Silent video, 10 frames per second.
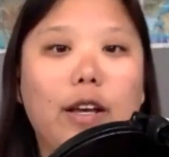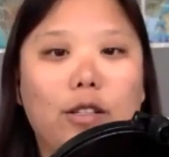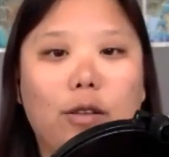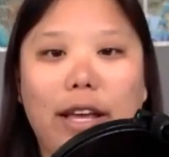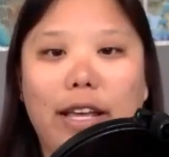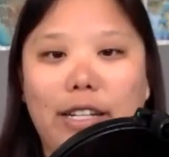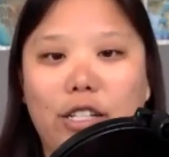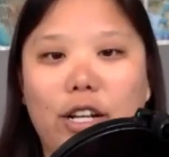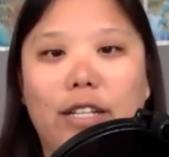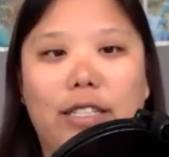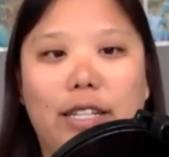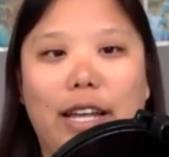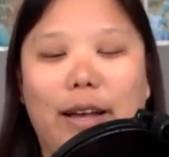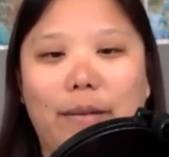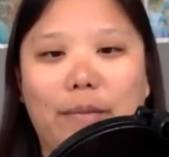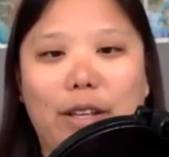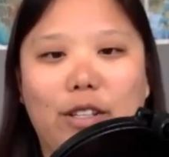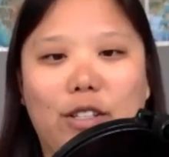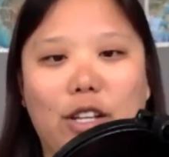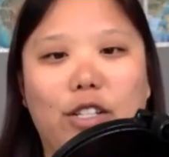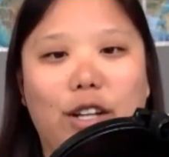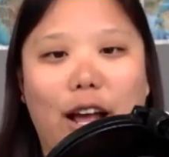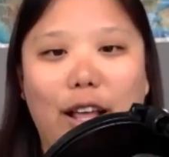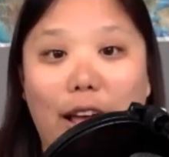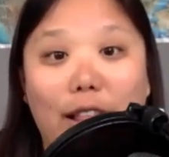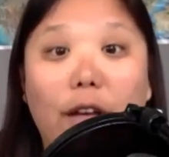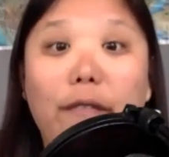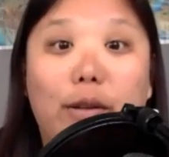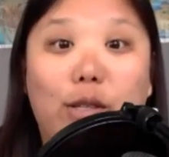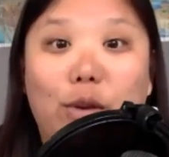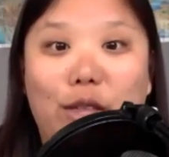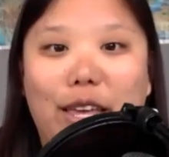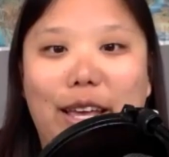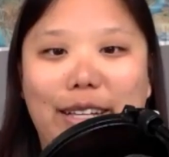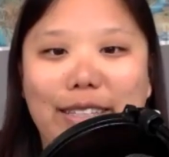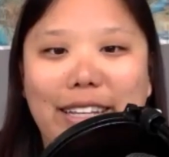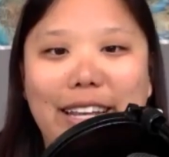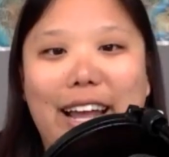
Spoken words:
So, like, it just is such an I love those three things, and